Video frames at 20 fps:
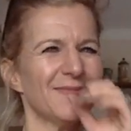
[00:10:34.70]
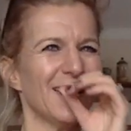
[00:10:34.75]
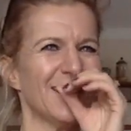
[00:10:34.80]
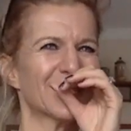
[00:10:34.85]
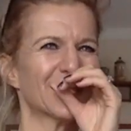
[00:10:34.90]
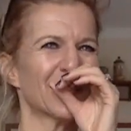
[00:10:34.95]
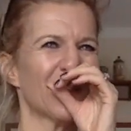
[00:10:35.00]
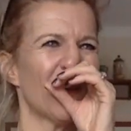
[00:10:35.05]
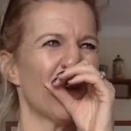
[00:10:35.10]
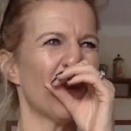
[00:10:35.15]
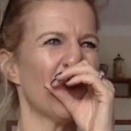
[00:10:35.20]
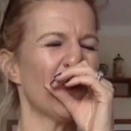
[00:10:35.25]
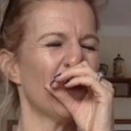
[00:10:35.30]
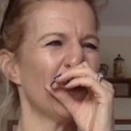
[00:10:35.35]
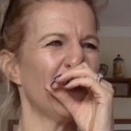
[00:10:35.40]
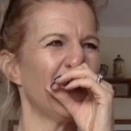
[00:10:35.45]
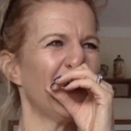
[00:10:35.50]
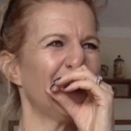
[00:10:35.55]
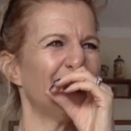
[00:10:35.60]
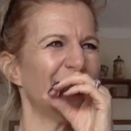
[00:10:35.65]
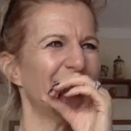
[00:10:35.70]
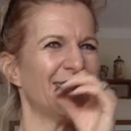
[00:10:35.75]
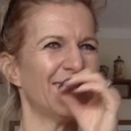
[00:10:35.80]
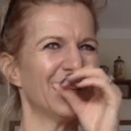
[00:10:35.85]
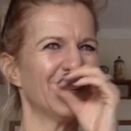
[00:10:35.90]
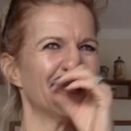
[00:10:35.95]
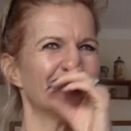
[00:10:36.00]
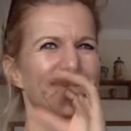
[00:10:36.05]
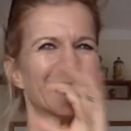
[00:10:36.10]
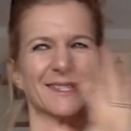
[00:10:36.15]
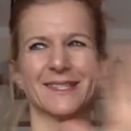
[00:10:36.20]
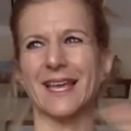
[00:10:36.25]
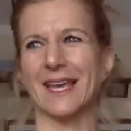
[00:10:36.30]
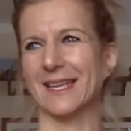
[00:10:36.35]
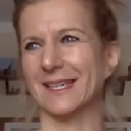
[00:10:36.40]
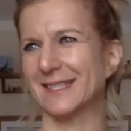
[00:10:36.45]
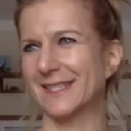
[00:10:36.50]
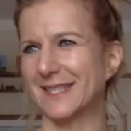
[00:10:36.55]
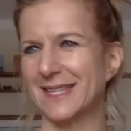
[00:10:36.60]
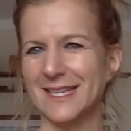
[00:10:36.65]
So it is like
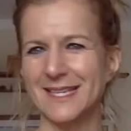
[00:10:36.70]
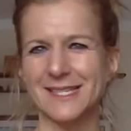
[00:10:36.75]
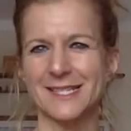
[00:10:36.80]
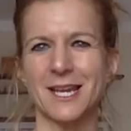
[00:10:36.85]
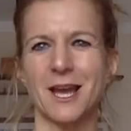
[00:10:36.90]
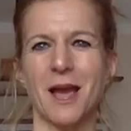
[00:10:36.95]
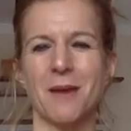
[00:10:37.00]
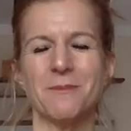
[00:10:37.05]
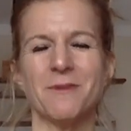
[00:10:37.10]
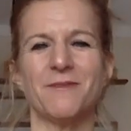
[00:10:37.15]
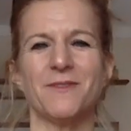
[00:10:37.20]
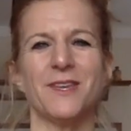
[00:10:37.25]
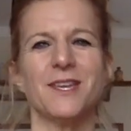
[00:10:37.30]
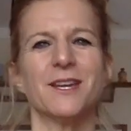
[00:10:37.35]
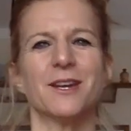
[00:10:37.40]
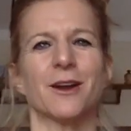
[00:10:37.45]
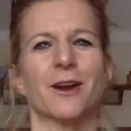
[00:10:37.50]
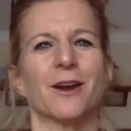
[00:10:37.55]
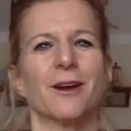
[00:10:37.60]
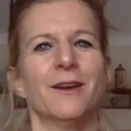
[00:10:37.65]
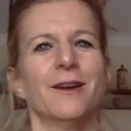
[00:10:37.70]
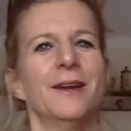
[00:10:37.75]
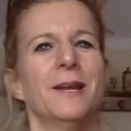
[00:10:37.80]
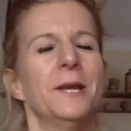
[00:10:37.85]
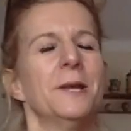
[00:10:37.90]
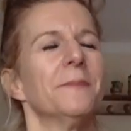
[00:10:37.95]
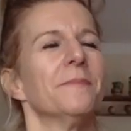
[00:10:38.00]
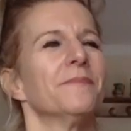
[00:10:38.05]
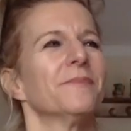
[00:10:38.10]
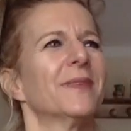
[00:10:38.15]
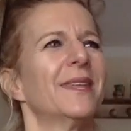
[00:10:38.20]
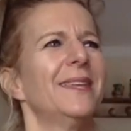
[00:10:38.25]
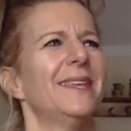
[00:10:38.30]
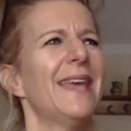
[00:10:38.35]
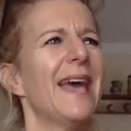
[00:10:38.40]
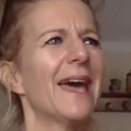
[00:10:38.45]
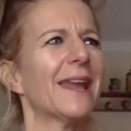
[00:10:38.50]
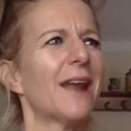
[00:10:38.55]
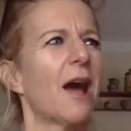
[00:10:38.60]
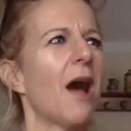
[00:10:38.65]
it's this time of year,
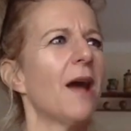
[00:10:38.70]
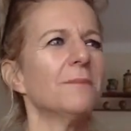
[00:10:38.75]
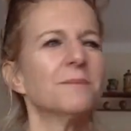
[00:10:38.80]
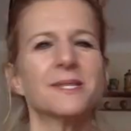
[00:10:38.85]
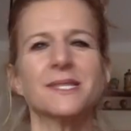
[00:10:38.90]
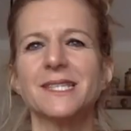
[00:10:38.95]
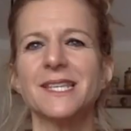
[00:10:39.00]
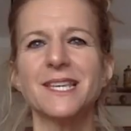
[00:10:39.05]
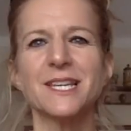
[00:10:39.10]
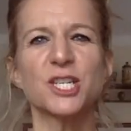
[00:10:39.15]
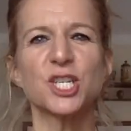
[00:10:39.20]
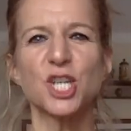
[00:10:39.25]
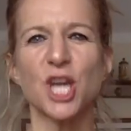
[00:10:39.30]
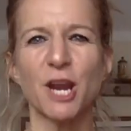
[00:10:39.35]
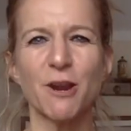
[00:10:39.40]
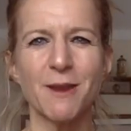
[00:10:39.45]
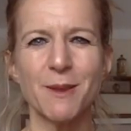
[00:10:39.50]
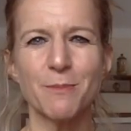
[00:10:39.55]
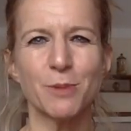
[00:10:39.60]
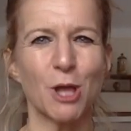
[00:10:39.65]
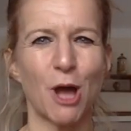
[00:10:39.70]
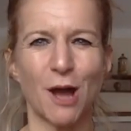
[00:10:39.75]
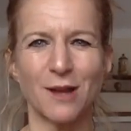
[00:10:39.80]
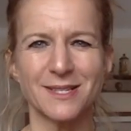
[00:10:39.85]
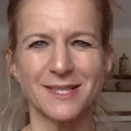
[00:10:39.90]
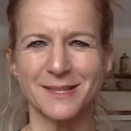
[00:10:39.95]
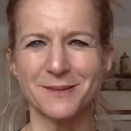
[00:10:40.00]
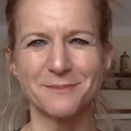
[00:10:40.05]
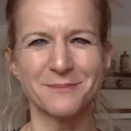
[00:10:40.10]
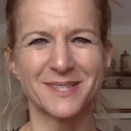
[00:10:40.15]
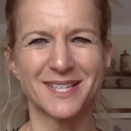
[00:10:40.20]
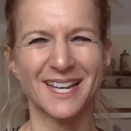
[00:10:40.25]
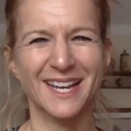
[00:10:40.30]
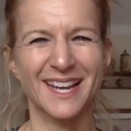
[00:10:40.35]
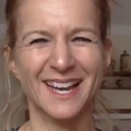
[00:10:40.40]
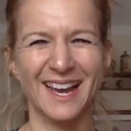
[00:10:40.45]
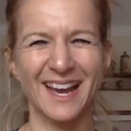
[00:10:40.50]
yet I'm seeing cherry blossoms.